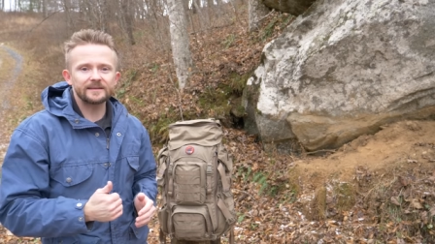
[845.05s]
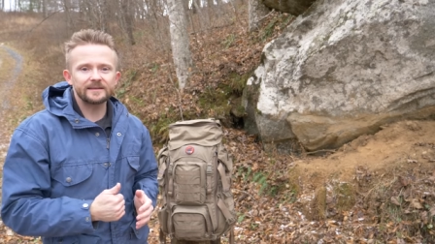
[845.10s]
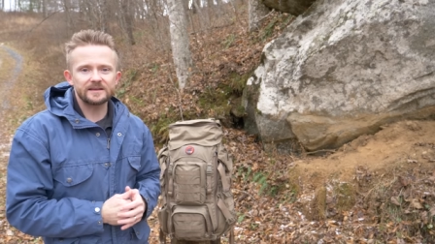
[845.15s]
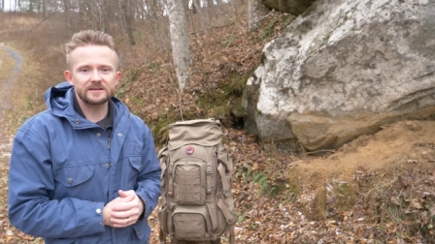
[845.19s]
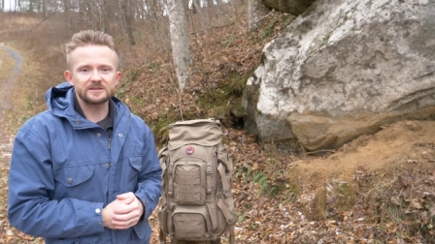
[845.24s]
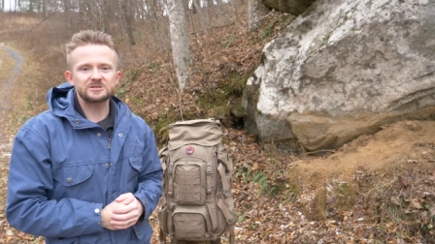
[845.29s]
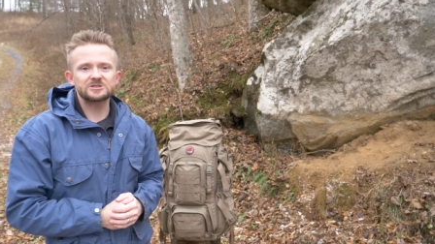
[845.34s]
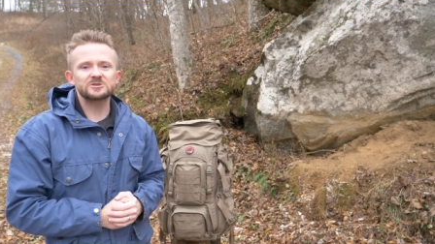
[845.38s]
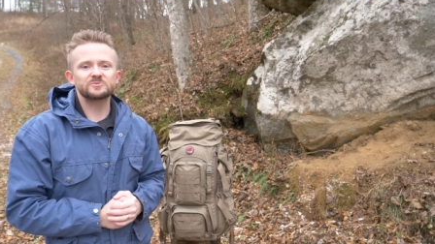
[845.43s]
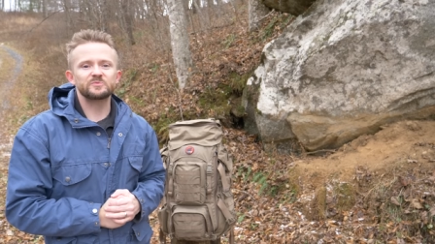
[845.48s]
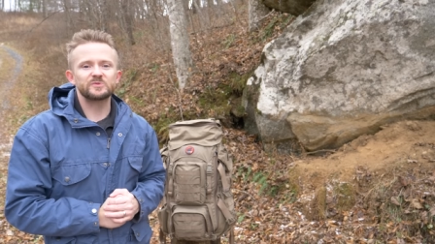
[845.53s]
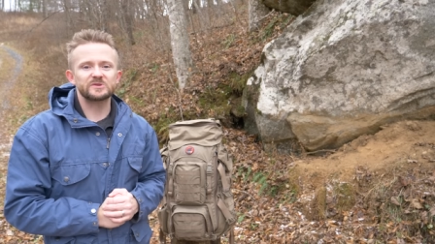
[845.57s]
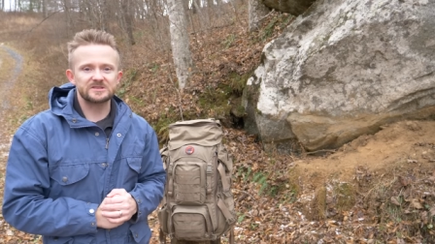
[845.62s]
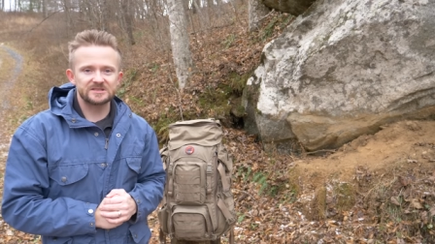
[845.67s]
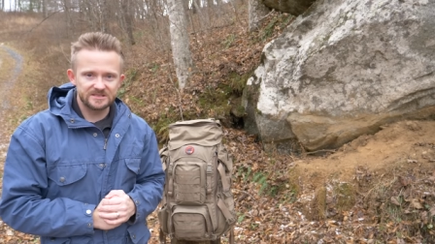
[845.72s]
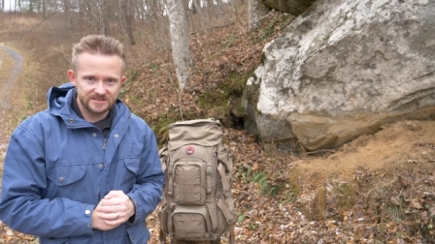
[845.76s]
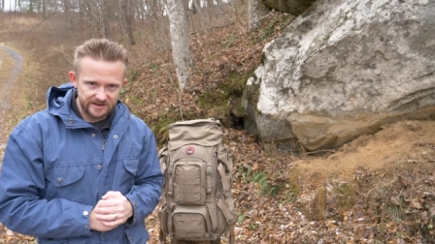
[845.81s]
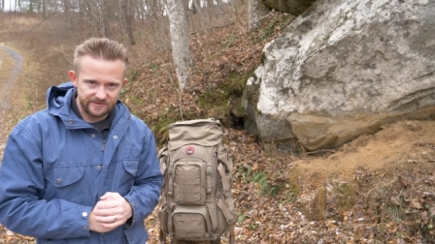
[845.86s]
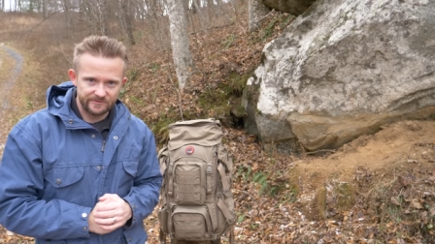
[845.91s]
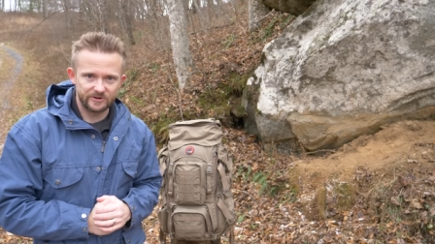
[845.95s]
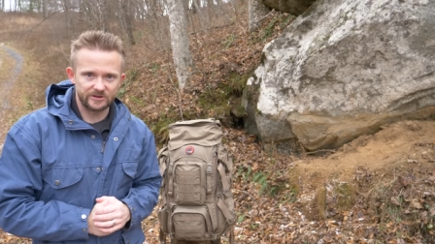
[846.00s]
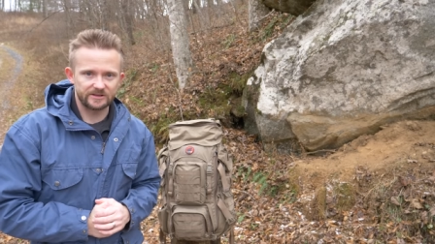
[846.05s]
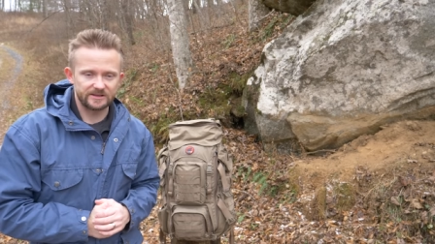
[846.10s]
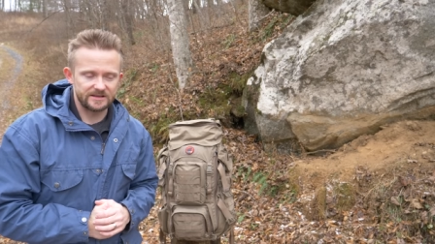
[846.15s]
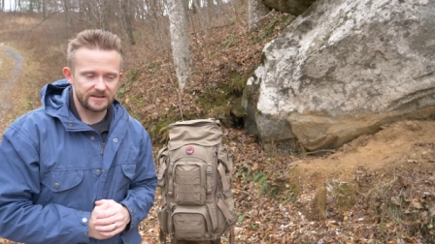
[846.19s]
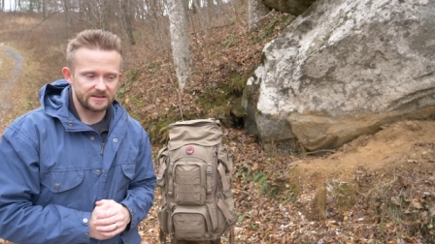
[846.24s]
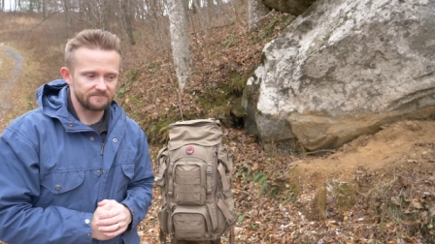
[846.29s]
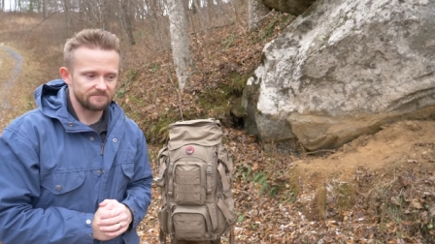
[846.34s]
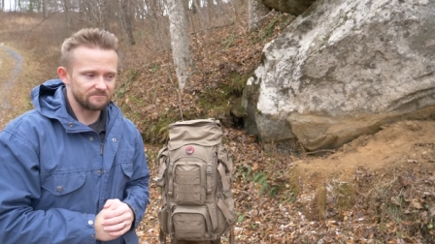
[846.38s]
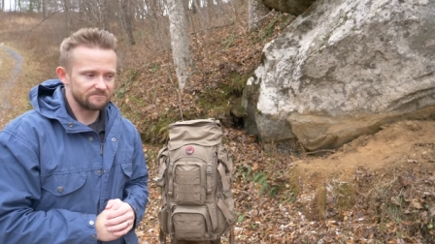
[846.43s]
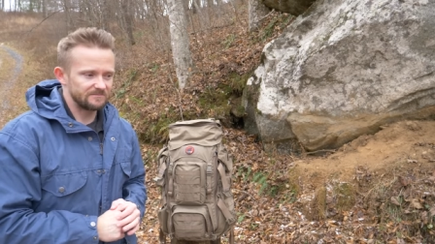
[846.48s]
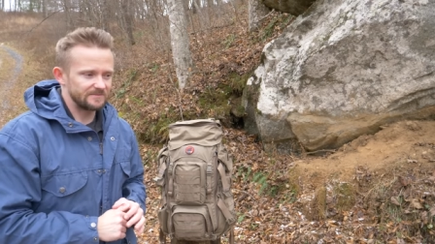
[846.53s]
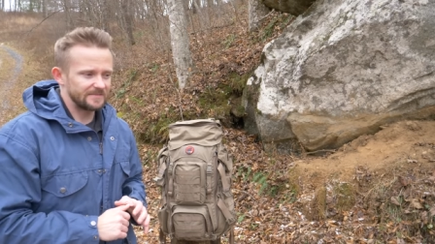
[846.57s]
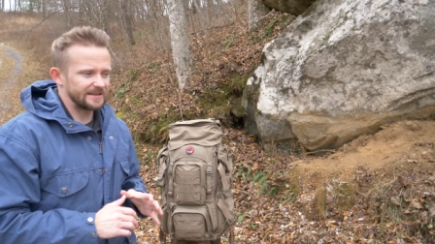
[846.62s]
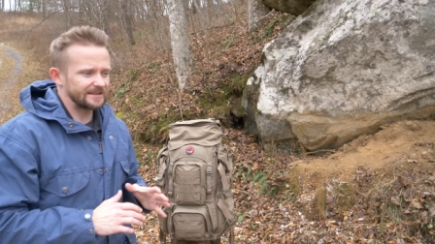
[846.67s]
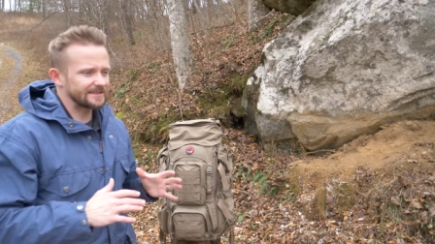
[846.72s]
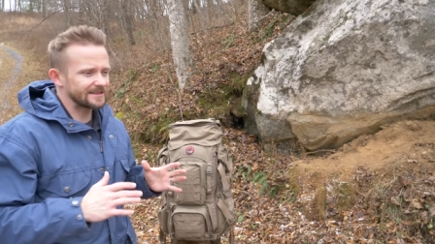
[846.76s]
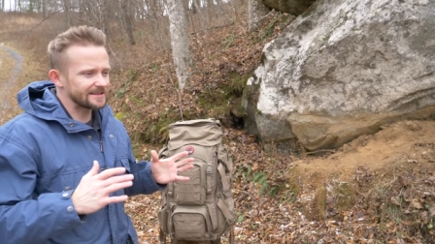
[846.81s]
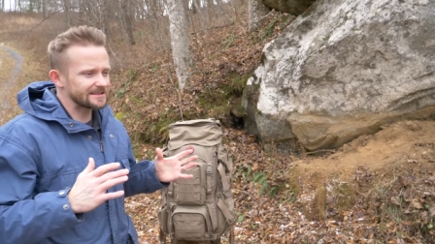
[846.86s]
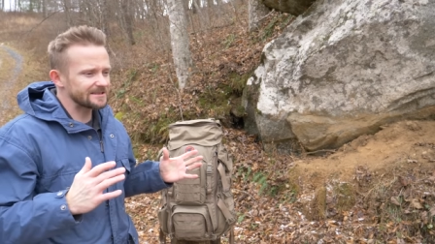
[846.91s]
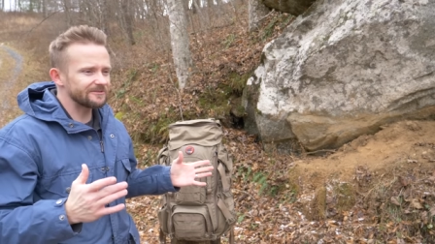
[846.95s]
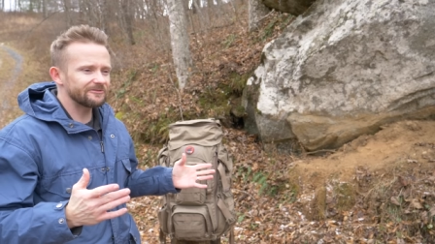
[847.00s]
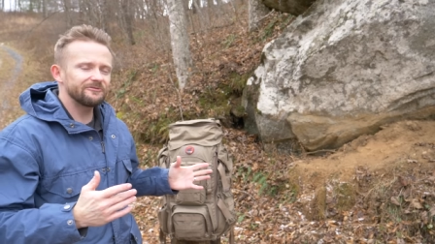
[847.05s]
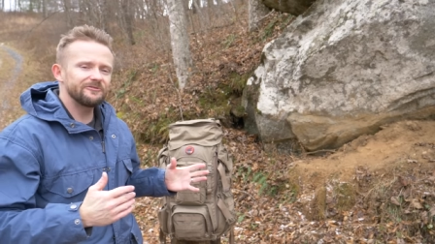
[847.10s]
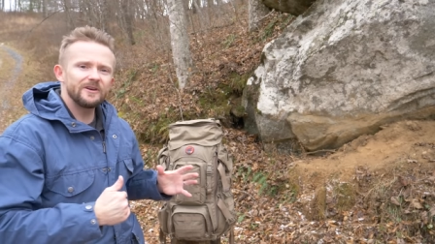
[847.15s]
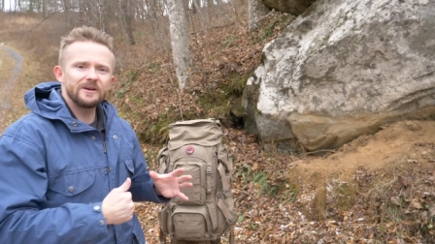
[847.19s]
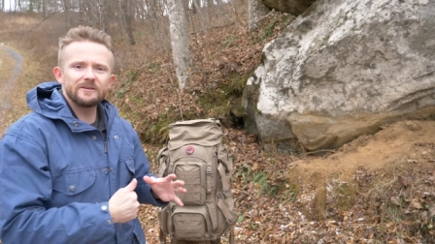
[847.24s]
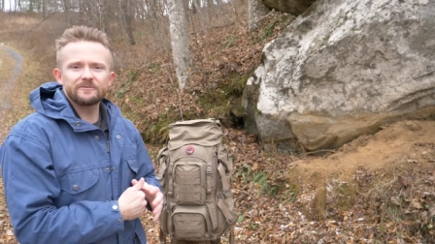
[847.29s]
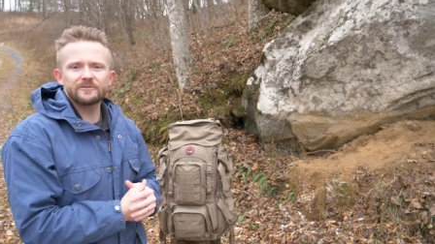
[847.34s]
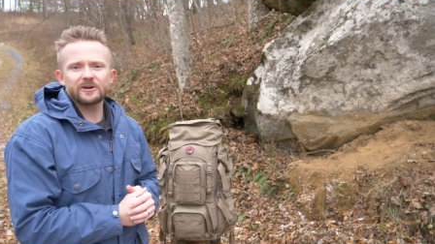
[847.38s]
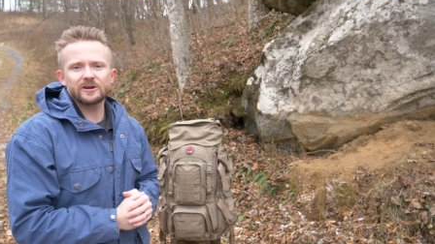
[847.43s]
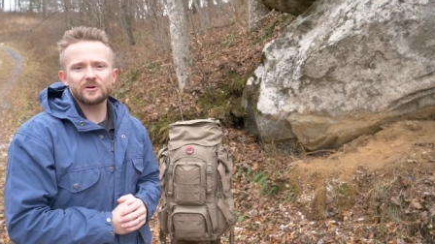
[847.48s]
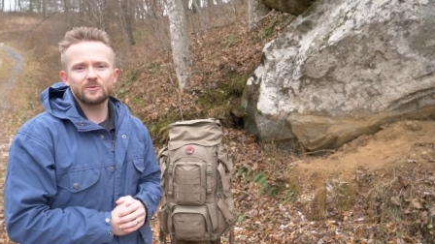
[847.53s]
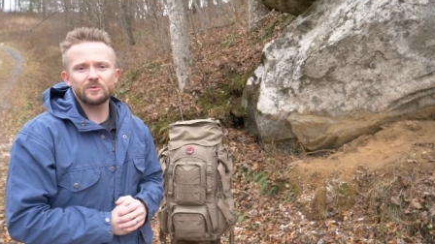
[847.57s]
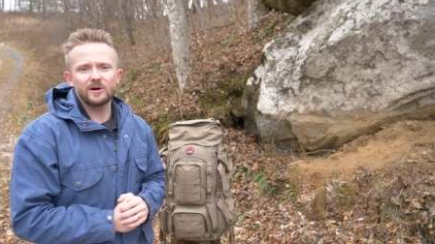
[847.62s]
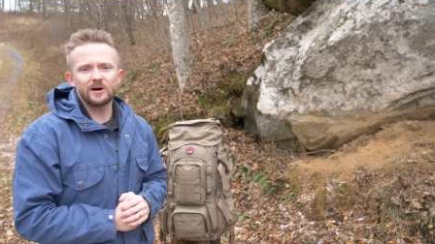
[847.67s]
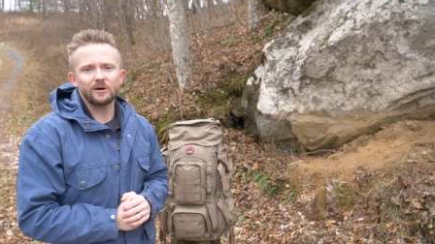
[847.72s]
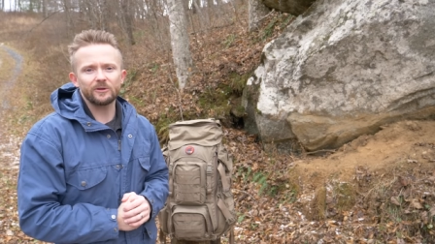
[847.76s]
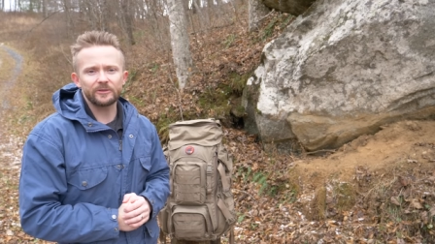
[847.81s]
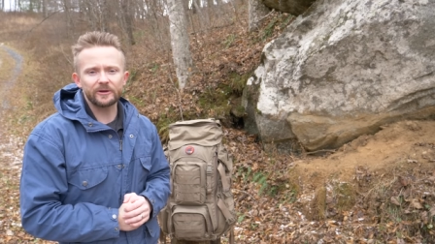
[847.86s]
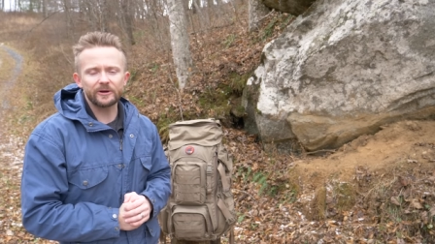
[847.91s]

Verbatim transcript: needs specifically, it doesn't fit very well.